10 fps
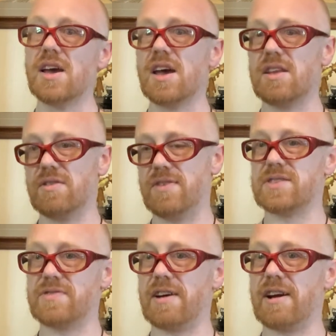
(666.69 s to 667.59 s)
and you
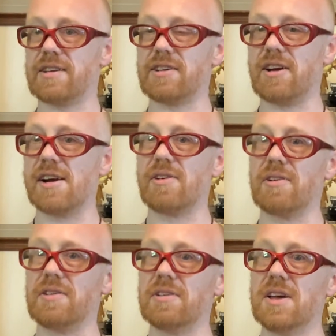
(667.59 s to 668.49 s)
face Varrock the
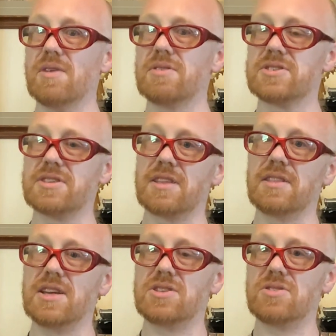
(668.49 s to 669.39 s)
Gargoyle, which then
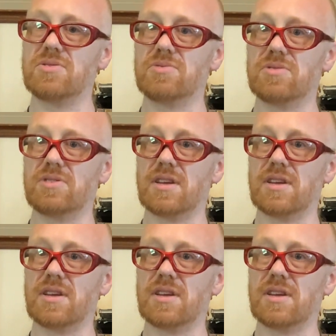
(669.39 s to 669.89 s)
leads you